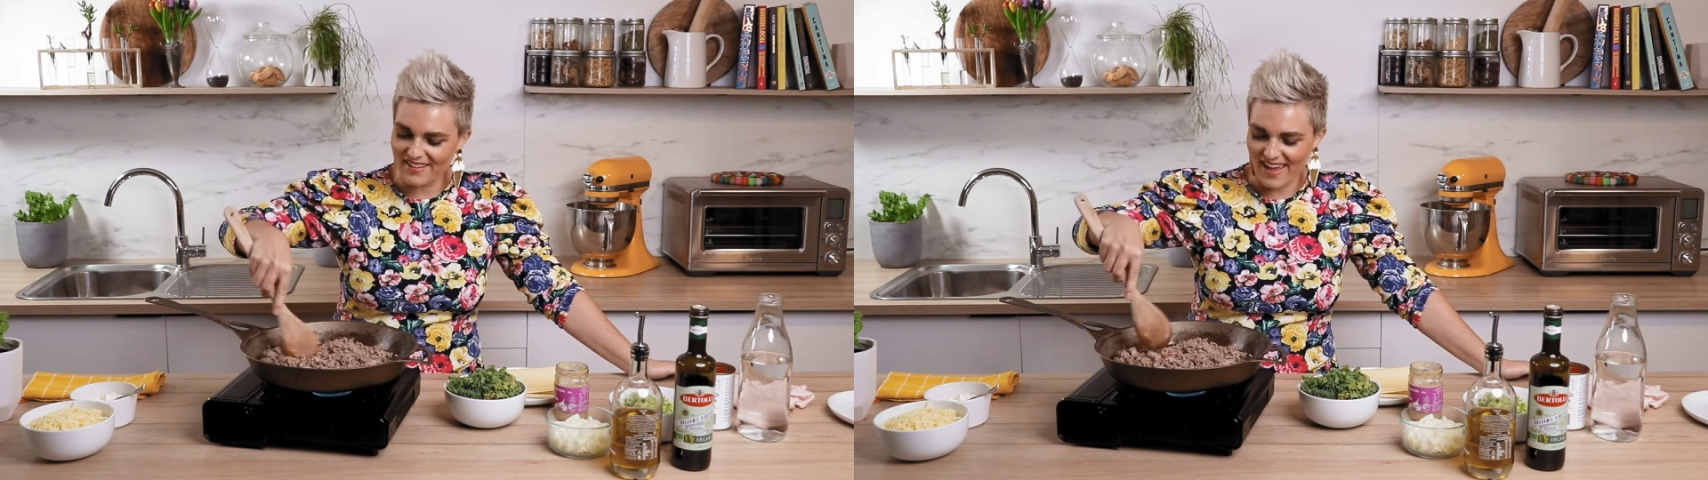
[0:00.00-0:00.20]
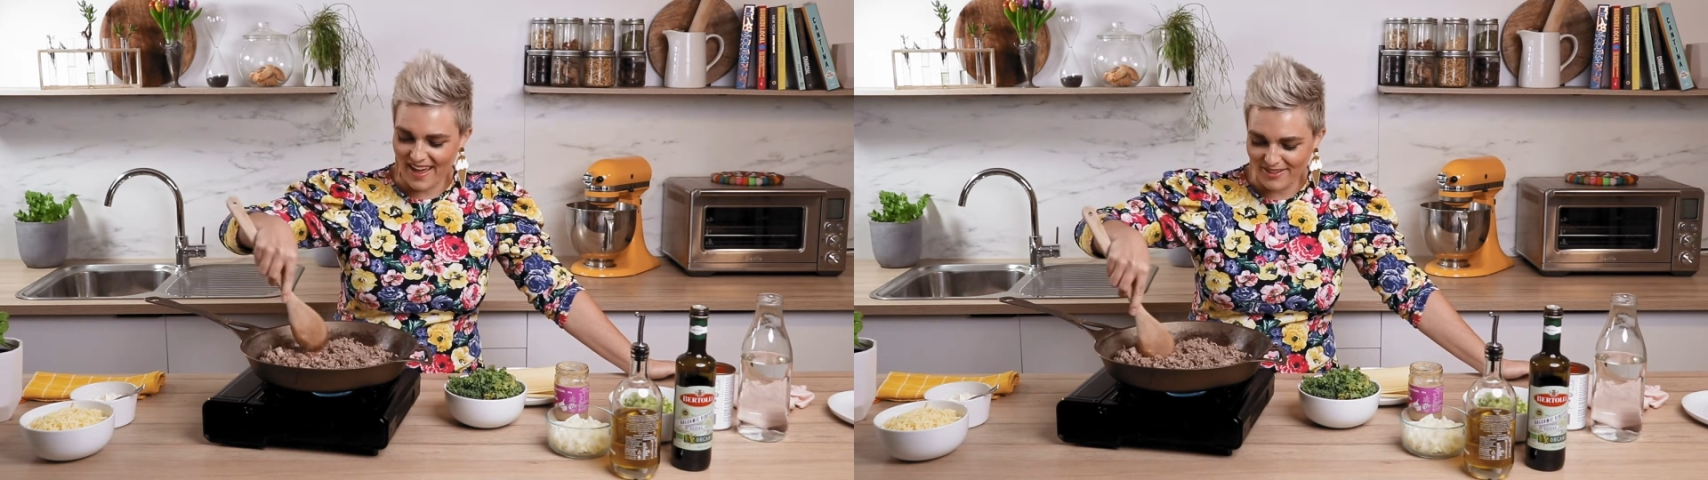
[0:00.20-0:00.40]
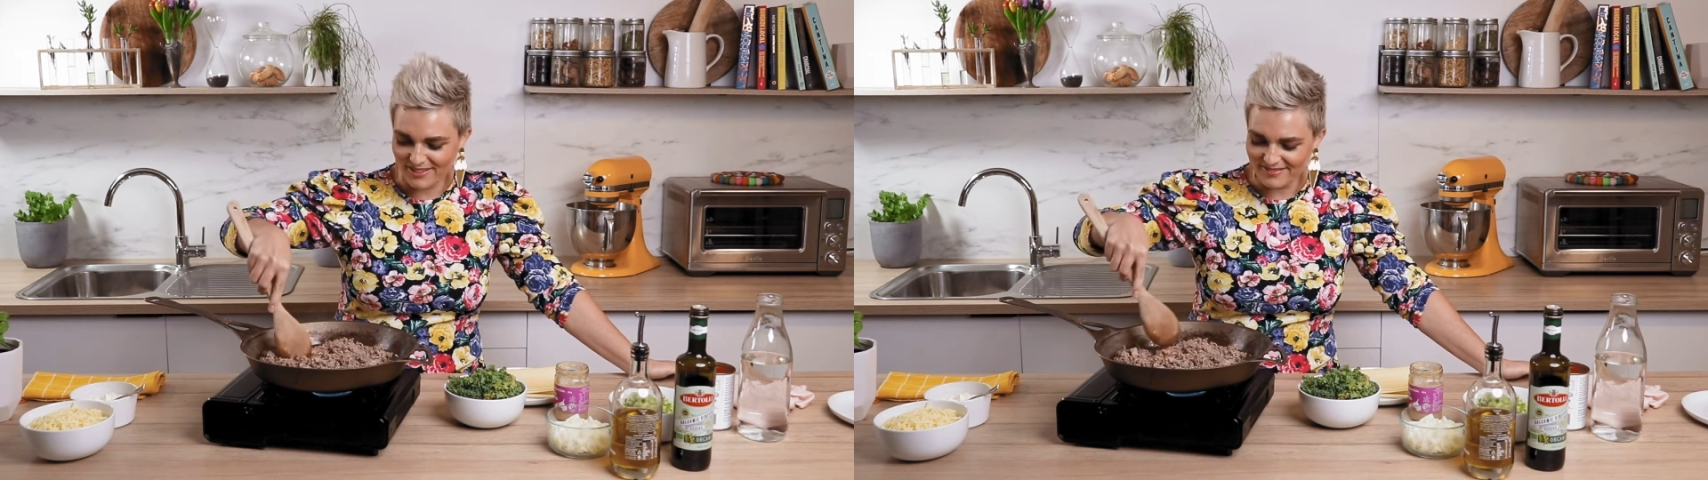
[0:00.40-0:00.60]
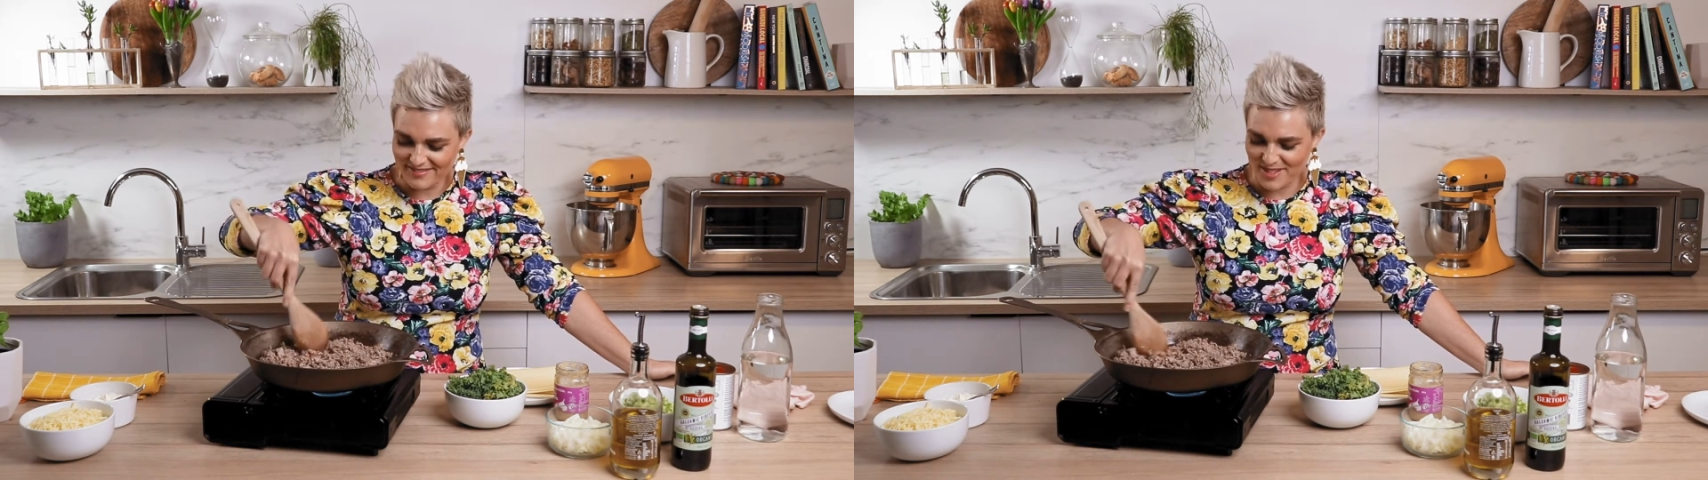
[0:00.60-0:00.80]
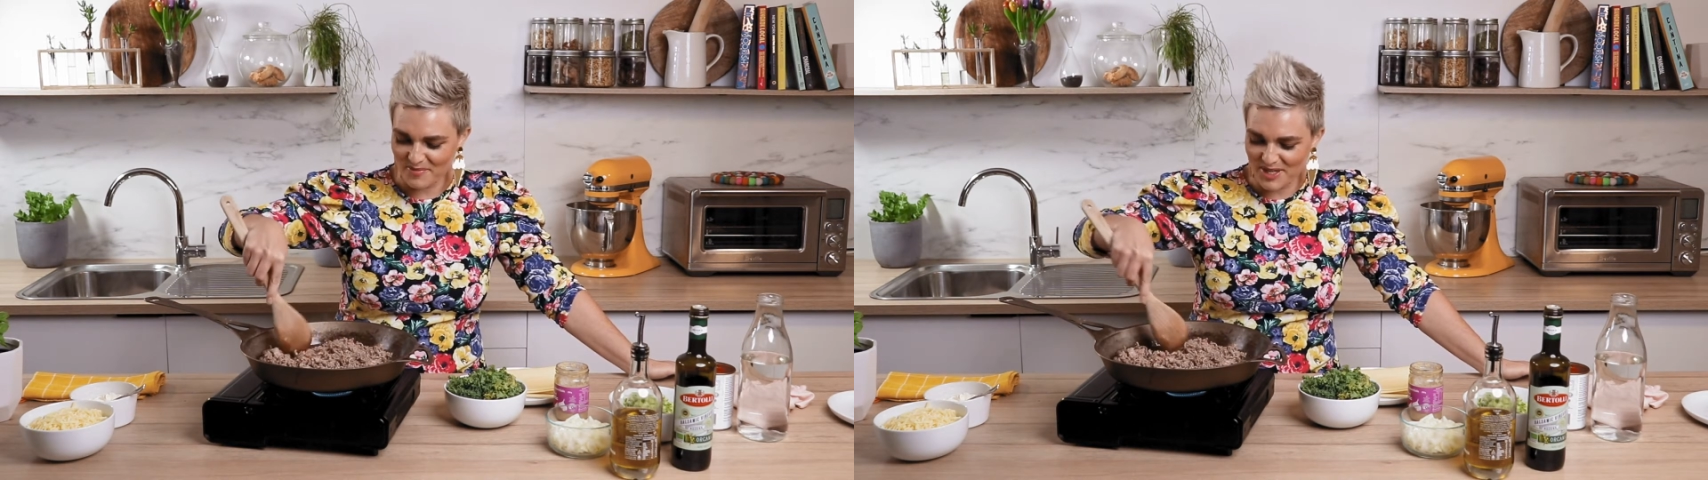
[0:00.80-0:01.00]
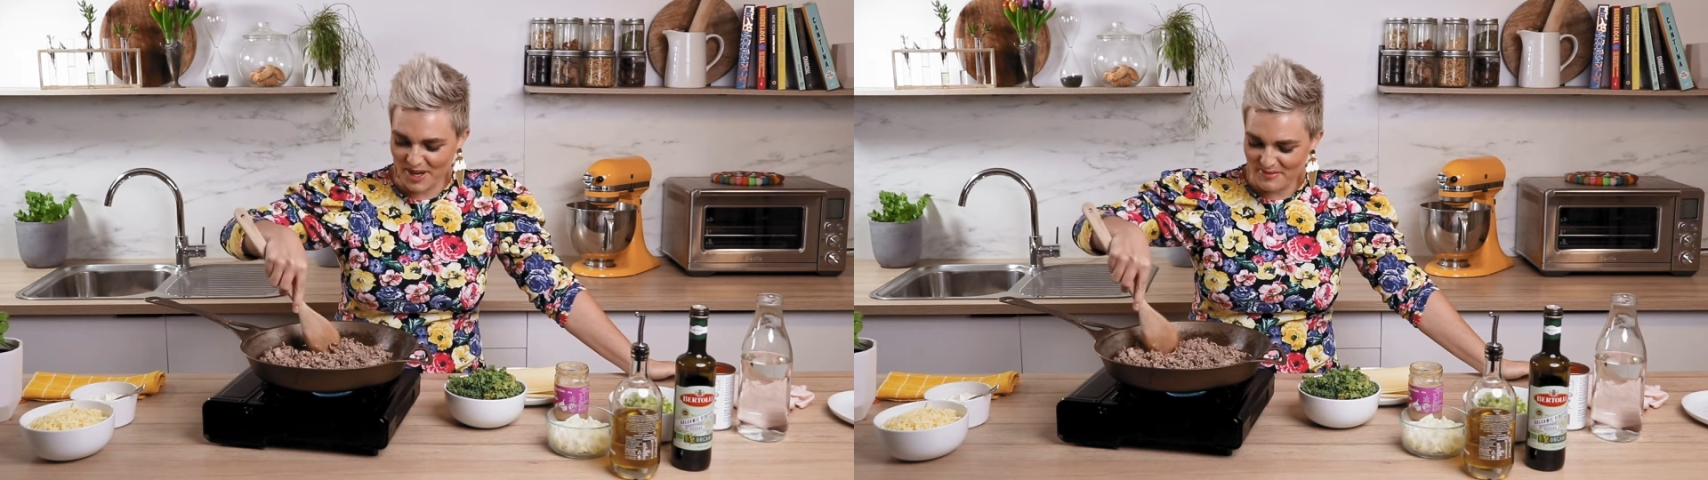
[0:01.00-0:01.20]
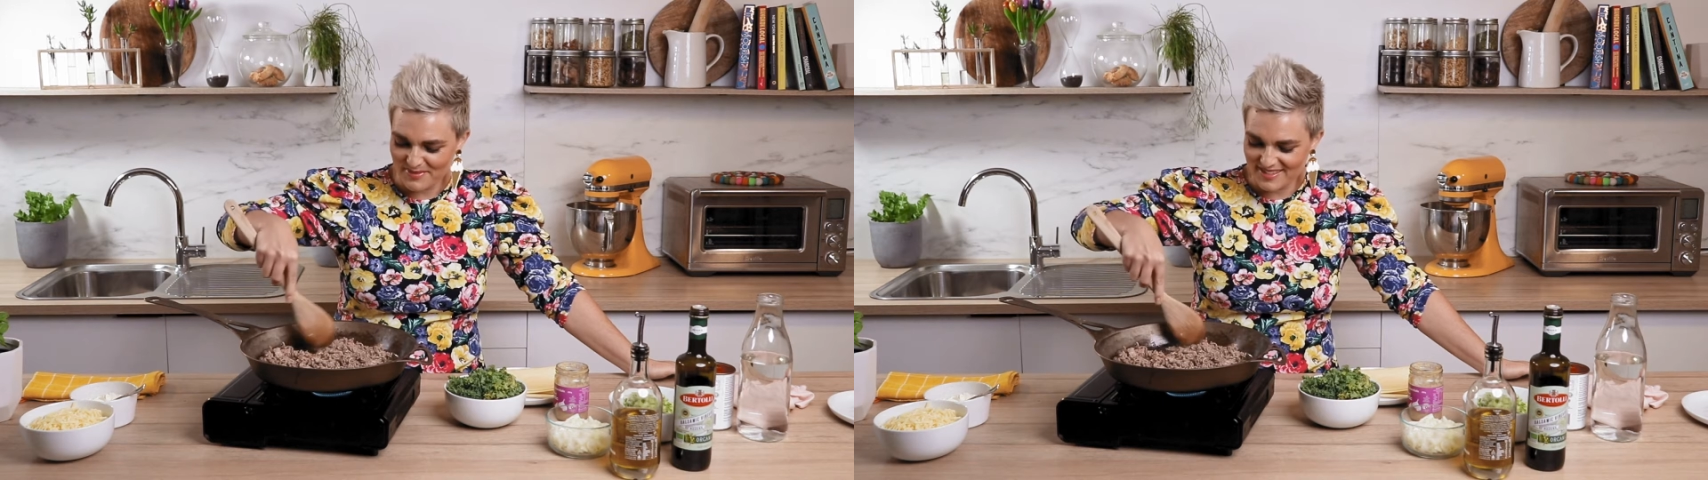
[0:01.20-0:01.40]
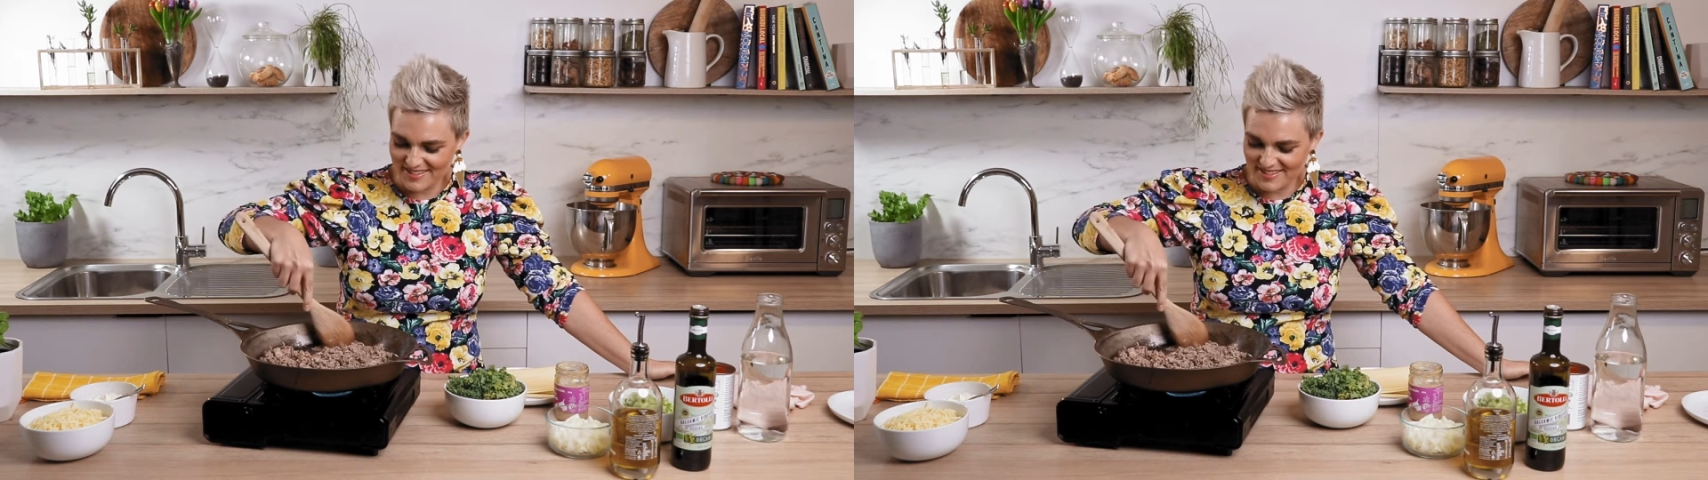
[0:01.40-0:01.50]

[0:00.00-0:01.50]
the kale sometimes.